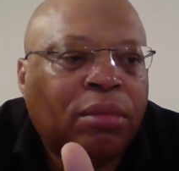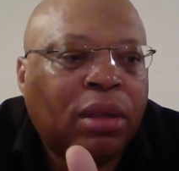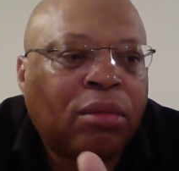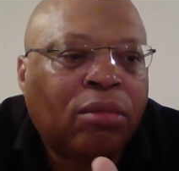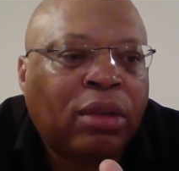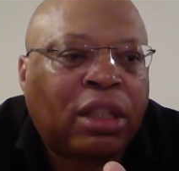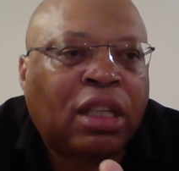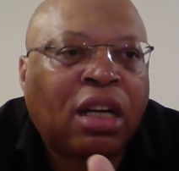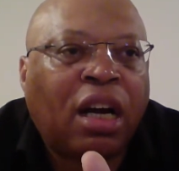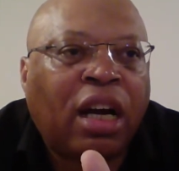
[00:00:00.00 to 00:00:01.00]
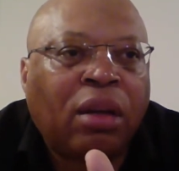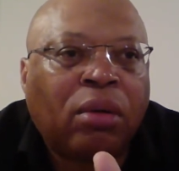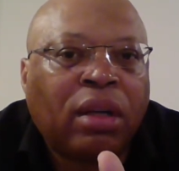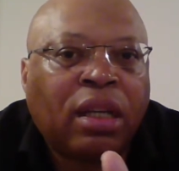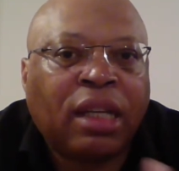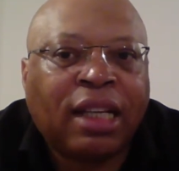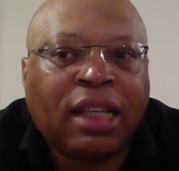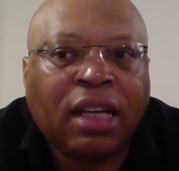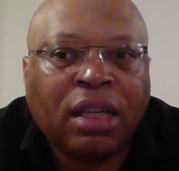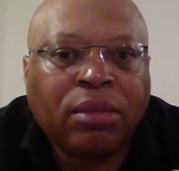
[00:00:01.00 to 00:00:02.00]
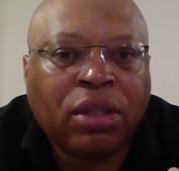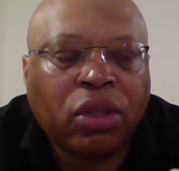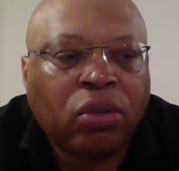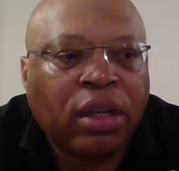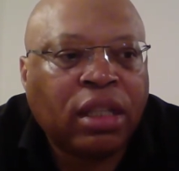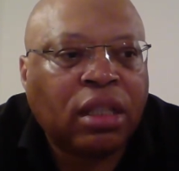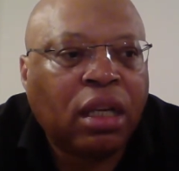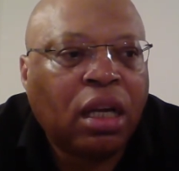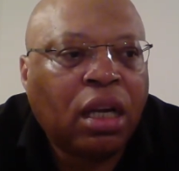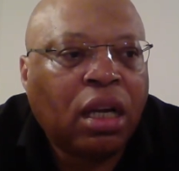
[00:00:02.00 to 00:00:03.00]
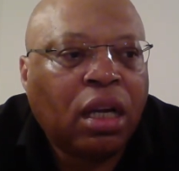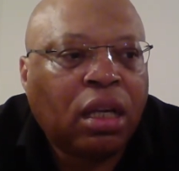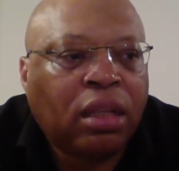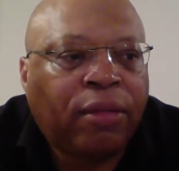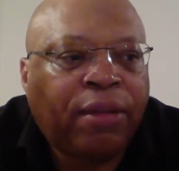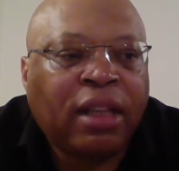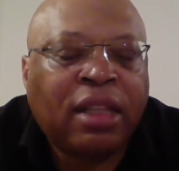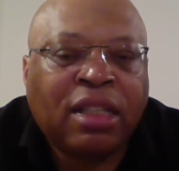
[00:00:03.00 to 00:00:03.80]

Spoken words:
a rich guy or anything like that, and I was just trying to defend this